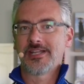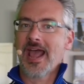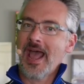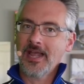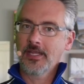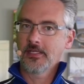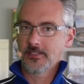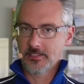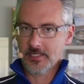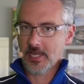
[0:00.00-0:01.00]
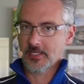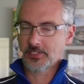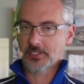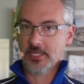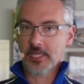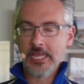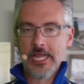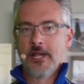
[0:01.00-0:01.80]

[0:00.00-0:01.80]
DAC, DAC.